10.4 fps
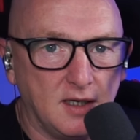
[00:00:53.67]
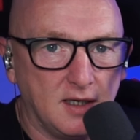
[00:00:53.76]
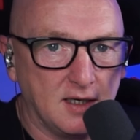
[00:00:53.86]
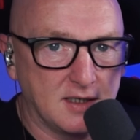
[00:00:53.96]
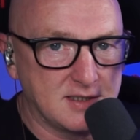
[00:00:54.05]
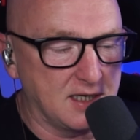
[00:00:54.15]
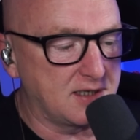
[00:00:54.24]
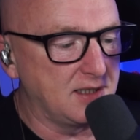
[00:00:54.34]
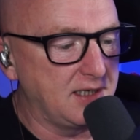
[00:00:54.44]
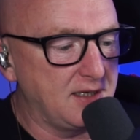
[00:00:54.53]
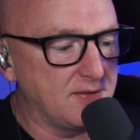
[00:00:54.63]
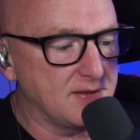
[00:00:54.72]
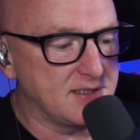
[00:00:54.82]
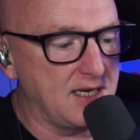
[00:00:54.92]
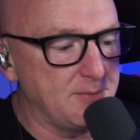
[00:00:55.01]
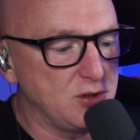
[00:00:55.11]
exactly the
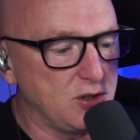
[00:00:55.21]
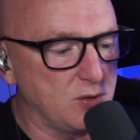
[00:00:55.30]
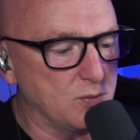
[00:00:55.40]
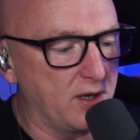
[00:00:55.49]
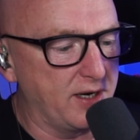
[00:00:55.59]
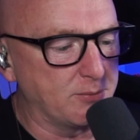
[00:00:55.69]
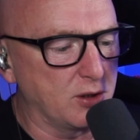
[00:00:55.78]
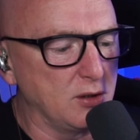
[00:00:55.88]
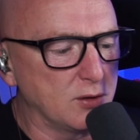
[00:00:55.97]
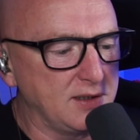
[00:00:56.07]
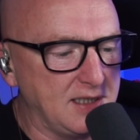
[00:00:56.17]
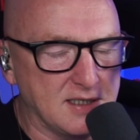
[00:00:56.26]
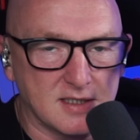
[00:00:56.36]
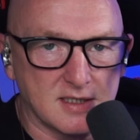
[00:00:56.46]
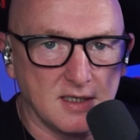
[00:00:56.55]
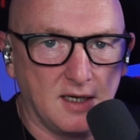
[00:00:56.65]
same as you, and I'm going to look at
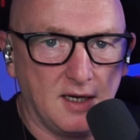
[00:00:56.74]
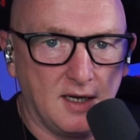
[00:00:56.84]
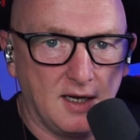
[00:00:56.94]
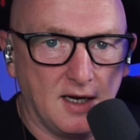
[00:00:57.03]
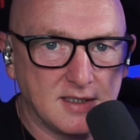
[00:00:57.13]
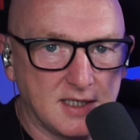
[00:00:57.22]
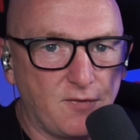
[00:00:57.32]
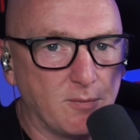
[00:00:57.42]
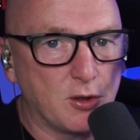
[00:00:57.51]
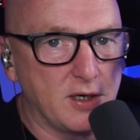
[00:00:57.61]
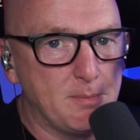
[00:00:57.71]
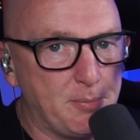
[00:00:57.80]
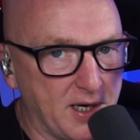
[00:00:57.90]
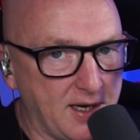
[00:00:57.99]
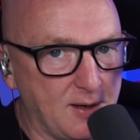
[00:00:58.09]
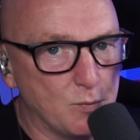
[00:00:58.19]
this as if I'm going to buy
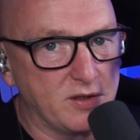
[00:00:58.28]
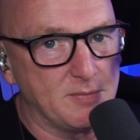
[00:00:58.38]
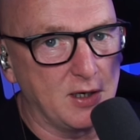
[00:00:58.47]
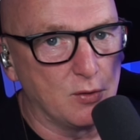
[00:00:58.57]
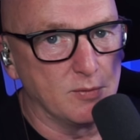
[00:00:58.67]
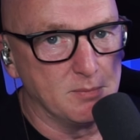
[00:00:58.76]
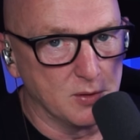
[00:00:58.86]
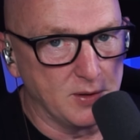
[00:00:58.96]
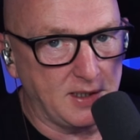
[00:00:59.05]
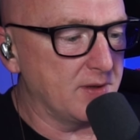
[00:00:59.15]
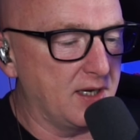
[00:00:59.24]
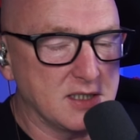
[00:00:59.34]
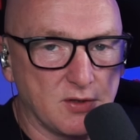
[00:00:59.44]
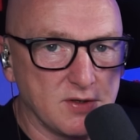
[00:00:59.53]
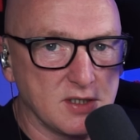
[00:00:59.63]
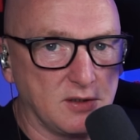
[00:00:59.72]
it with my own money. And as a result,